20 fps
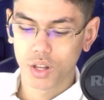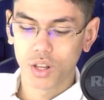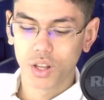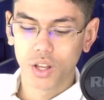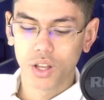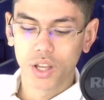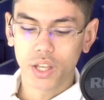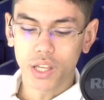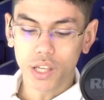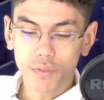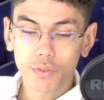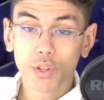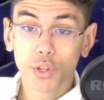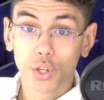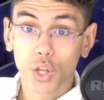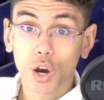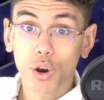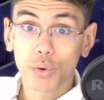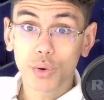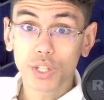even
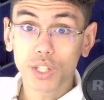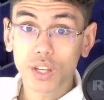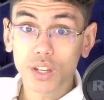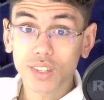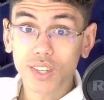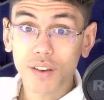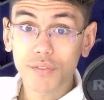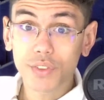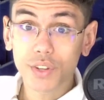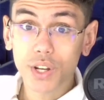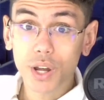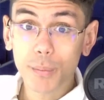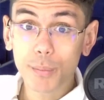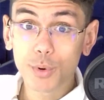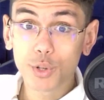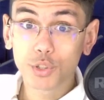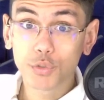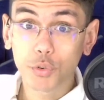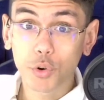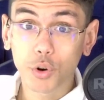though he does have the
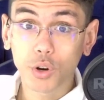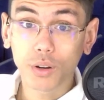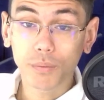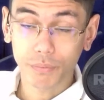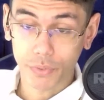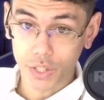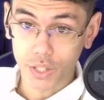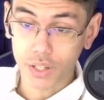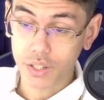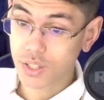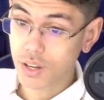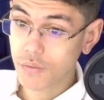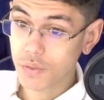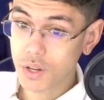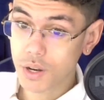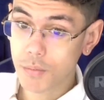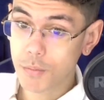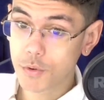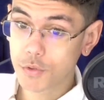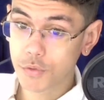numbers for it, he does have the
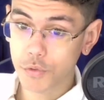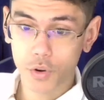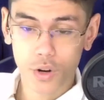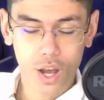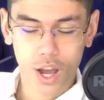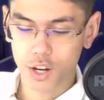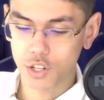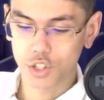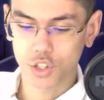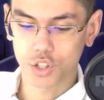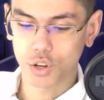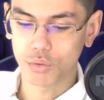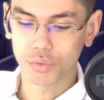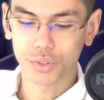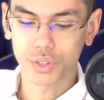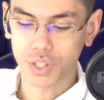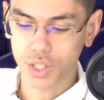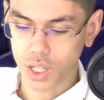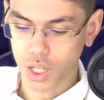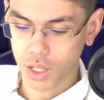numbers for it, I just don't
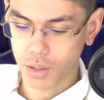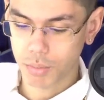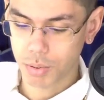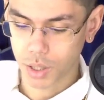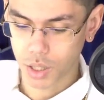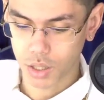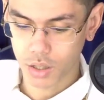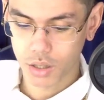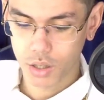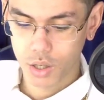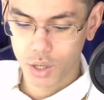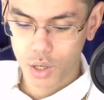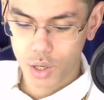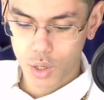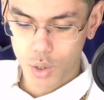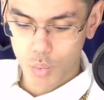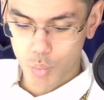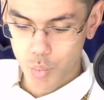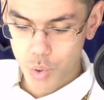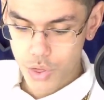see it. But
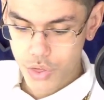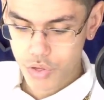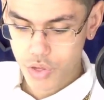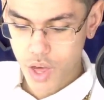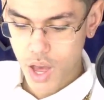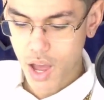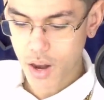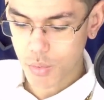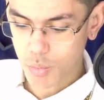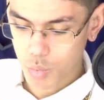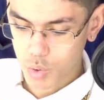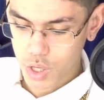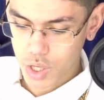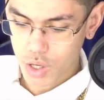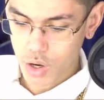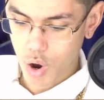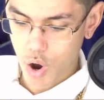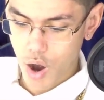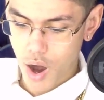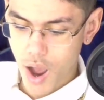with that, we
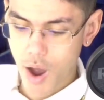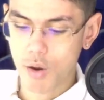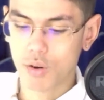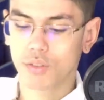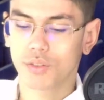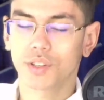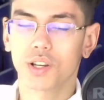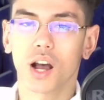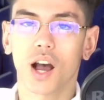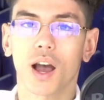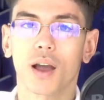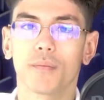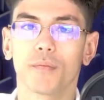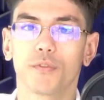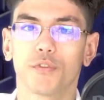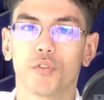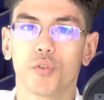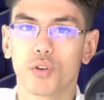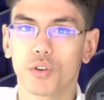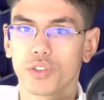are out of time
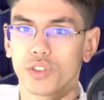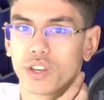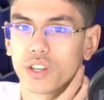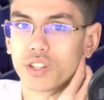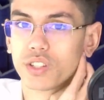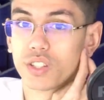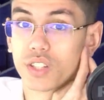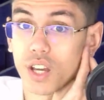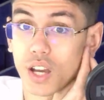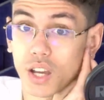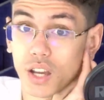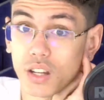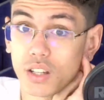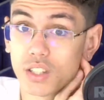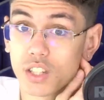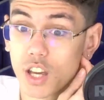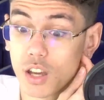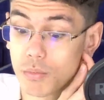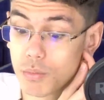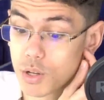for this second
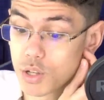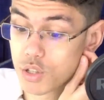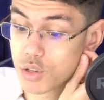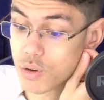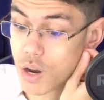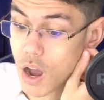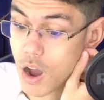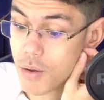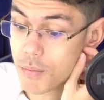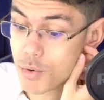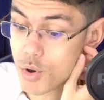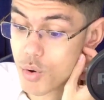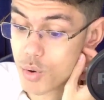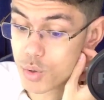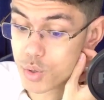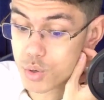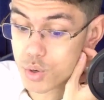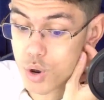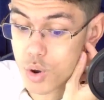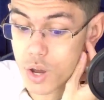segment. So now I'm going
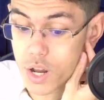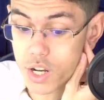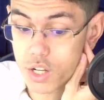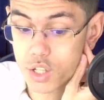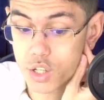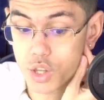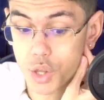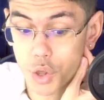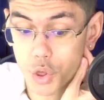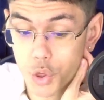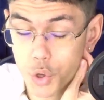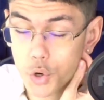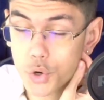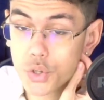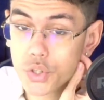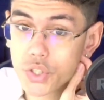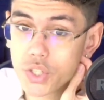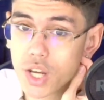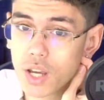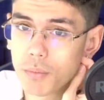to go ahead into the third
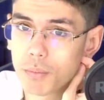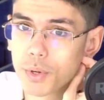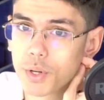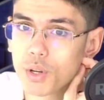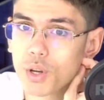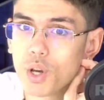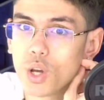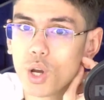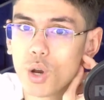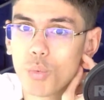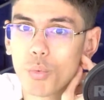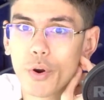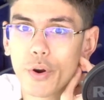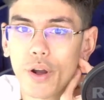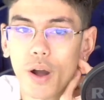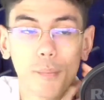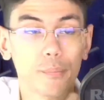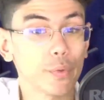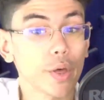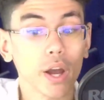segment where
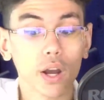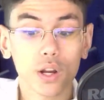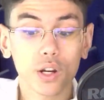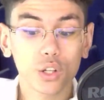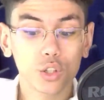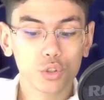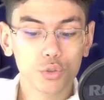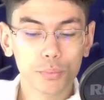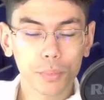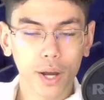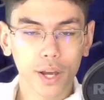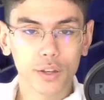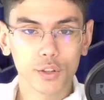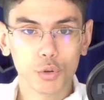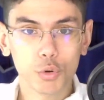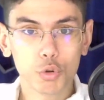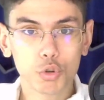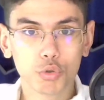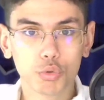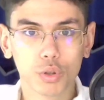I'm not going to do my
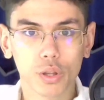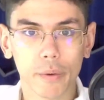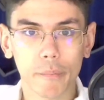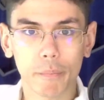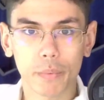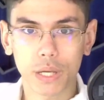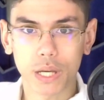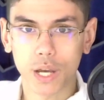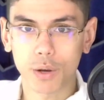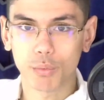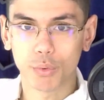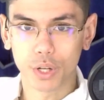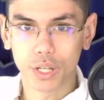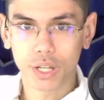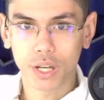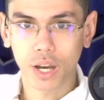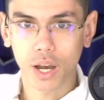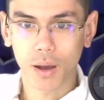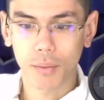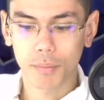usual NBA
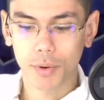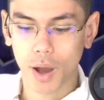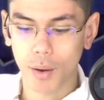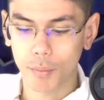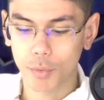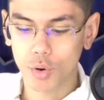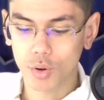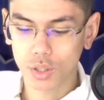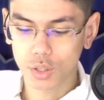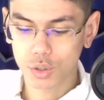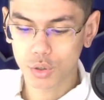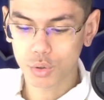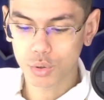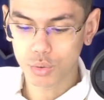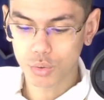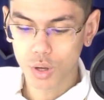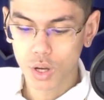recap. I'm going to